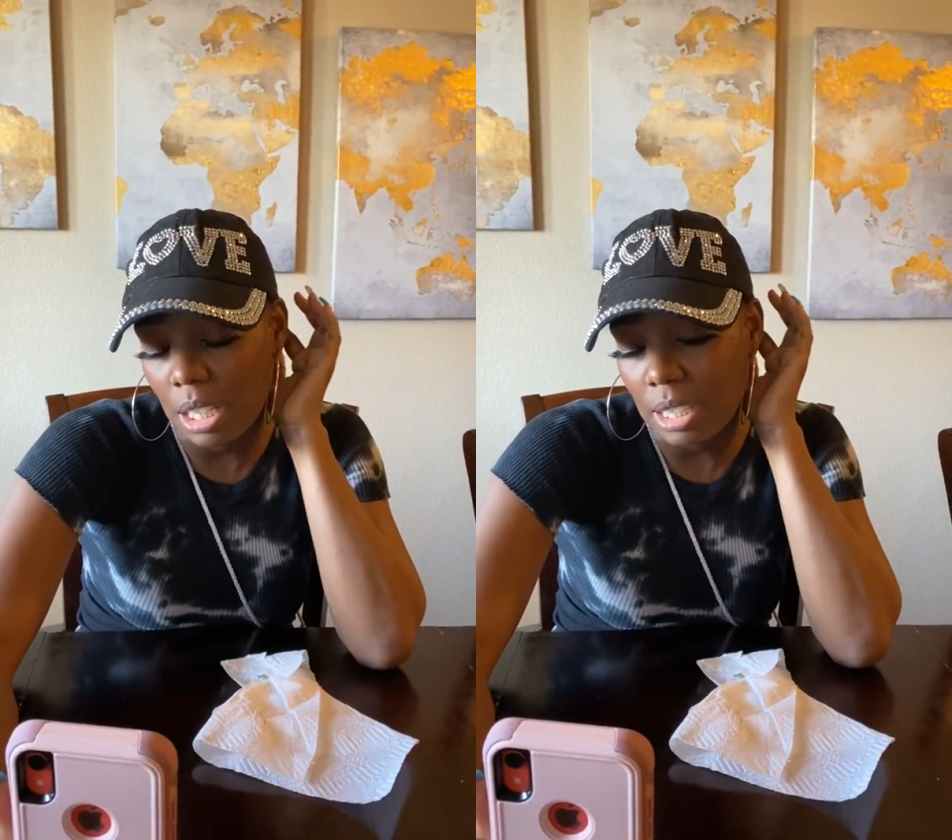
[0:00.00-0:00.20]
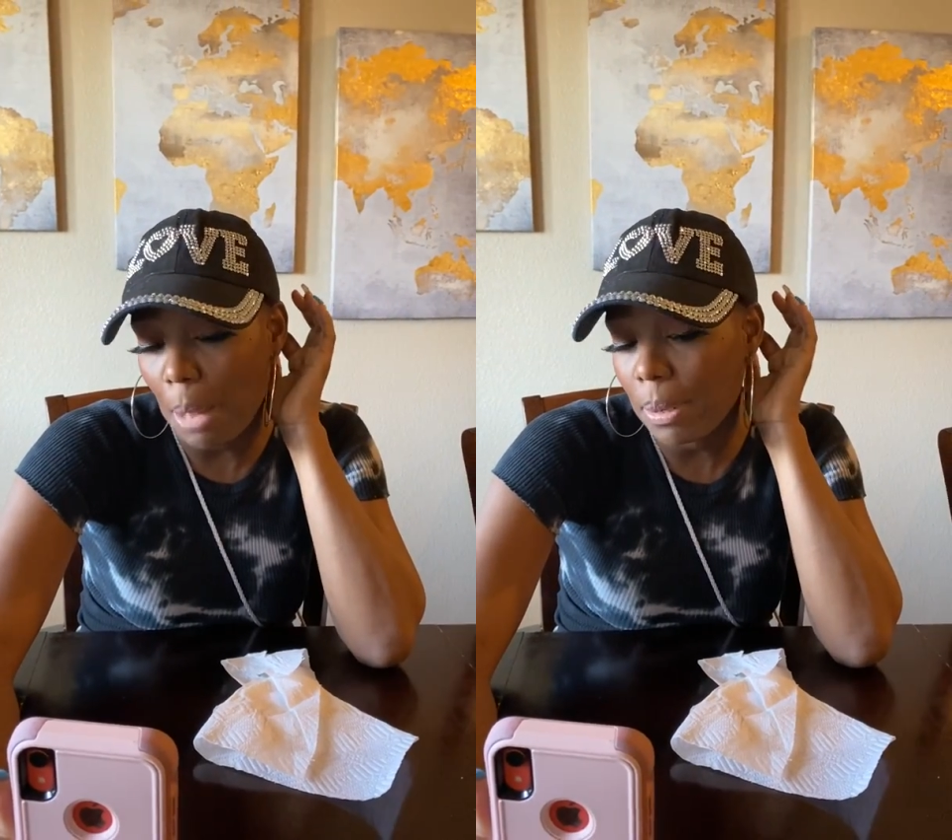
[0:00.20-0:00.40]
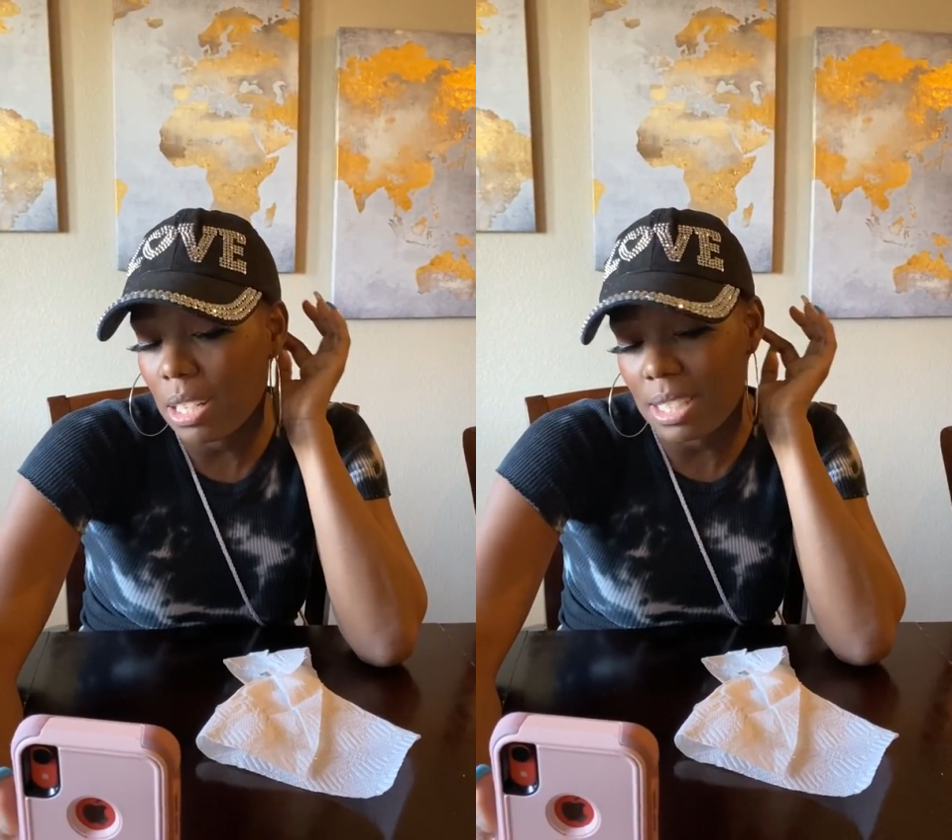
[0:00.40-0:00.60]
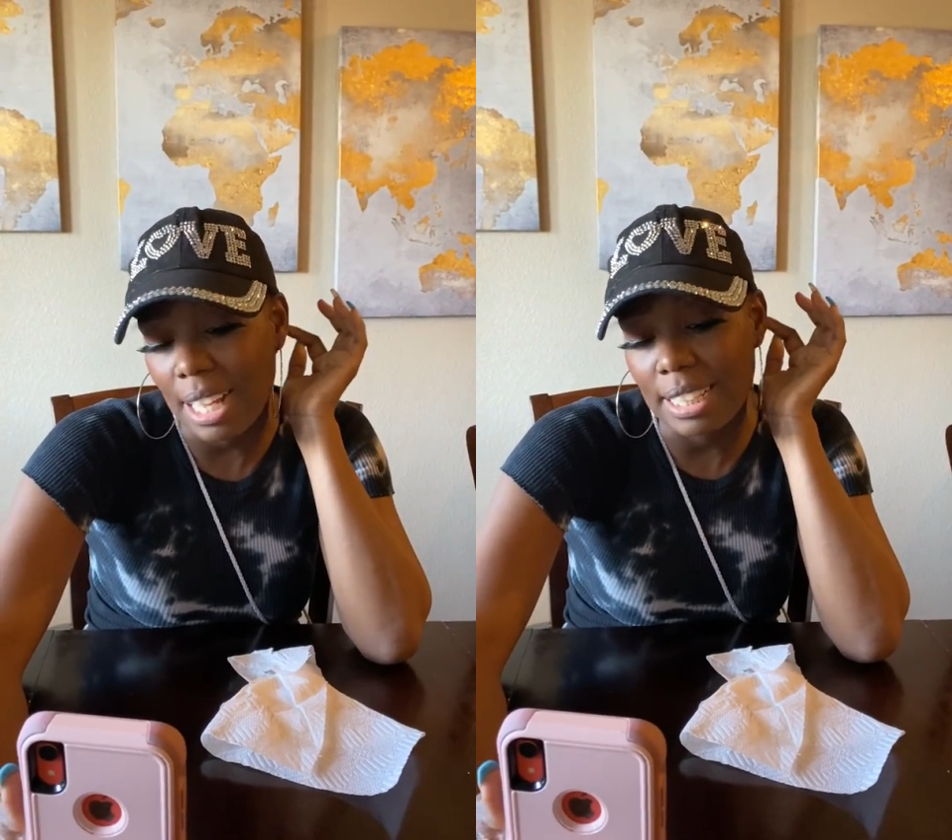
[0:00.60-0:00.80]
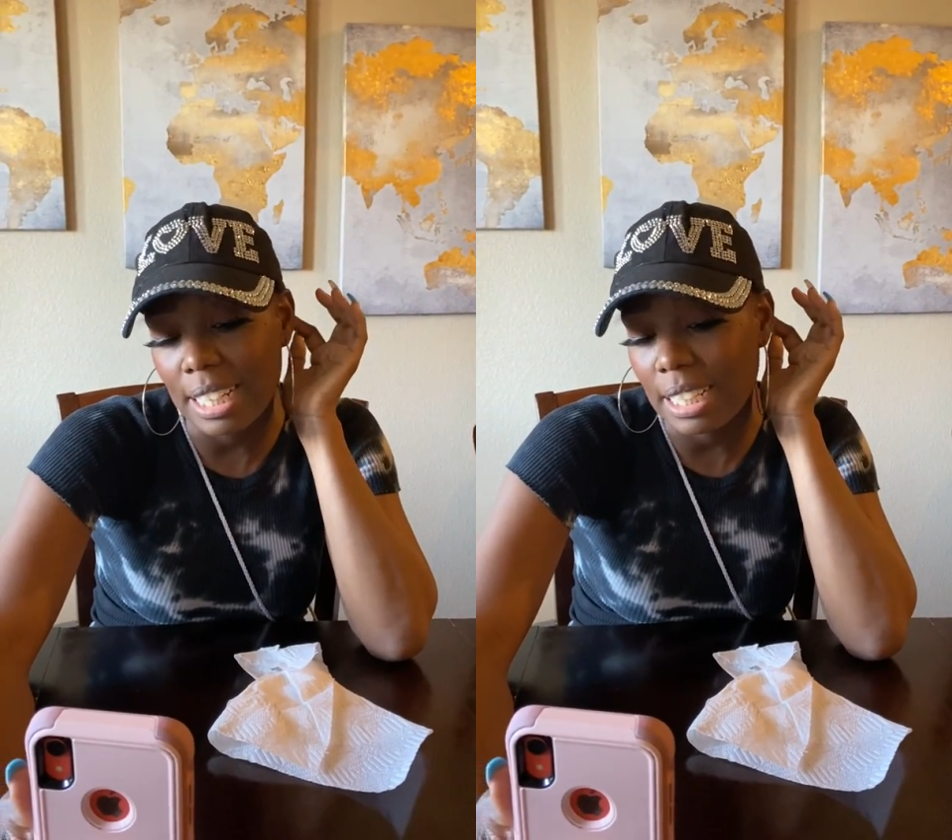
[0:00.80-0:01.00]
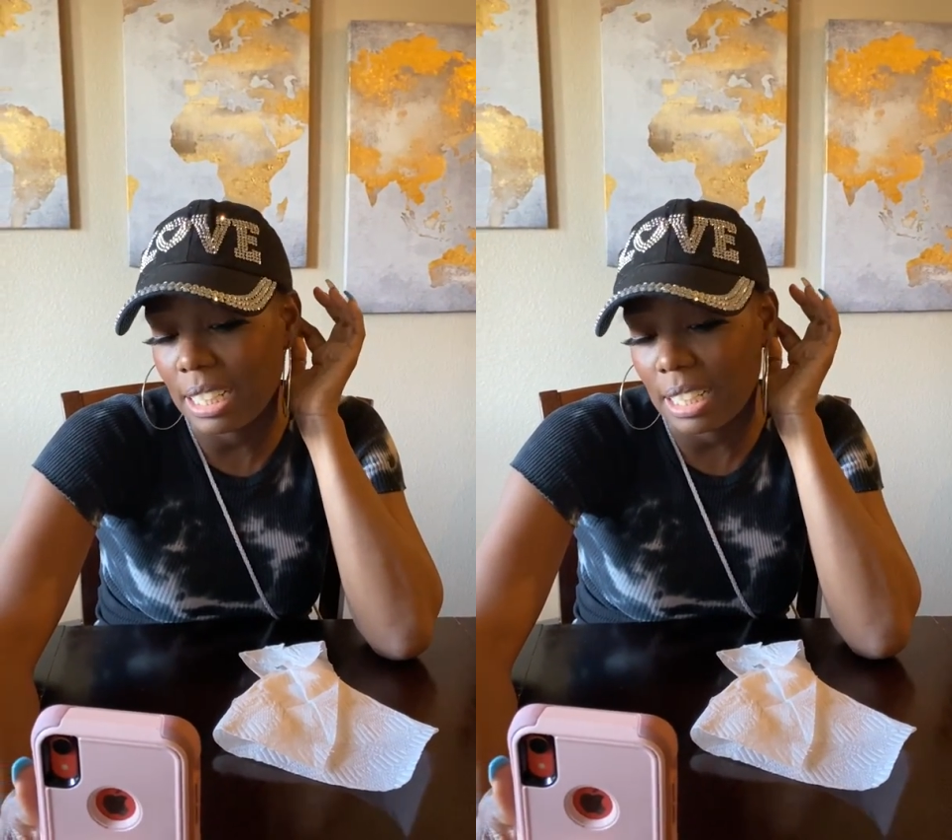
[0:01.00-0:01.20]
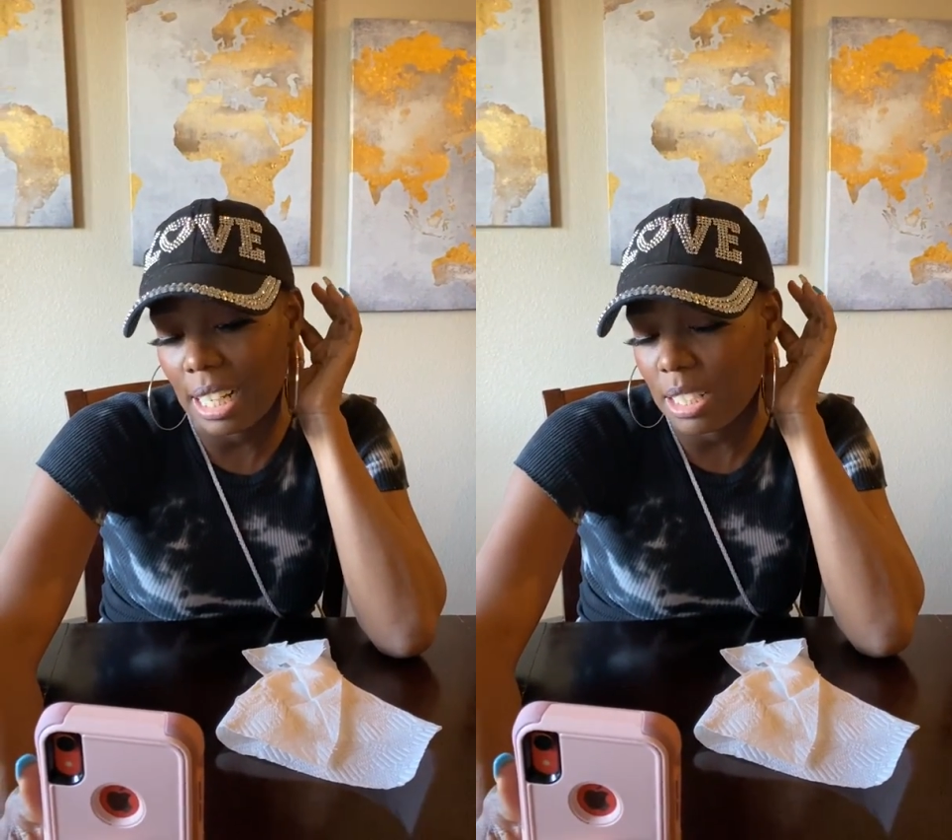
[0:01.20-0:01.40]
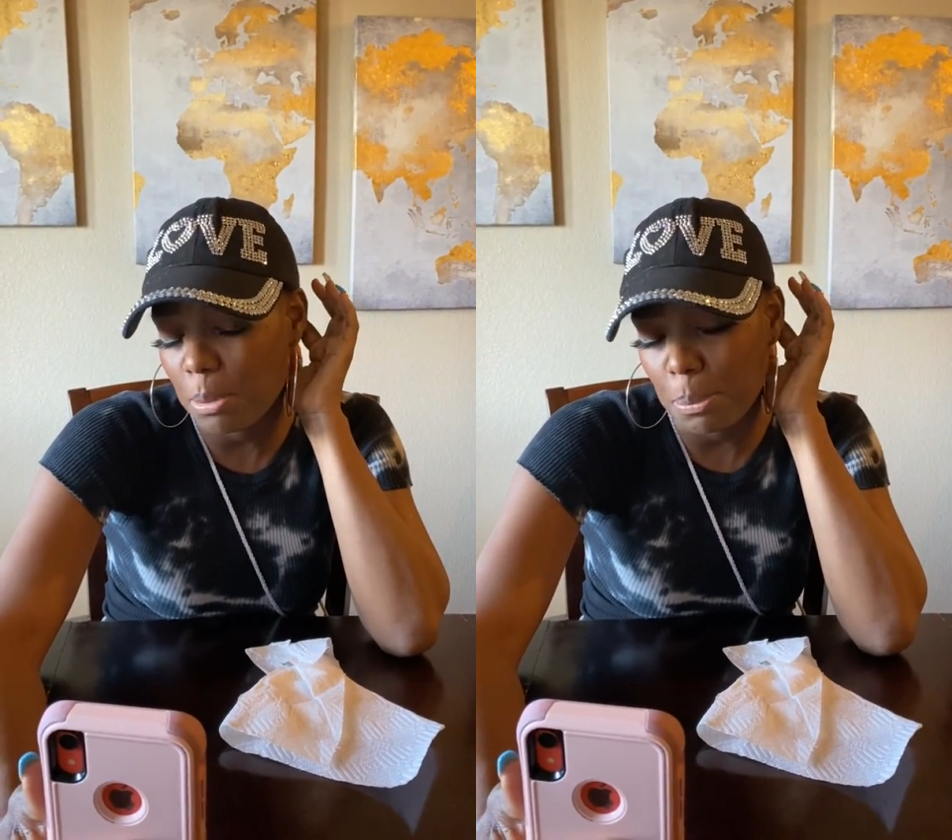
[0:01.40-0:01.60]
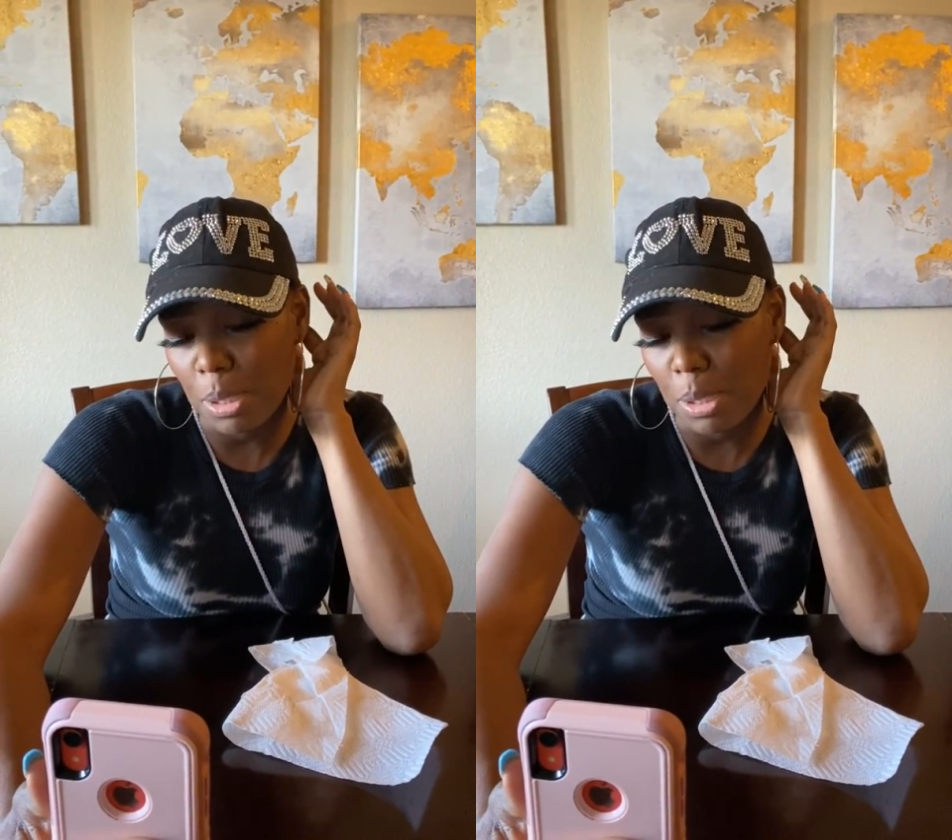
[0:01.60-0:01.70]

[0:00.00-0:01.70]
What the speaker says: not because I did anything to people.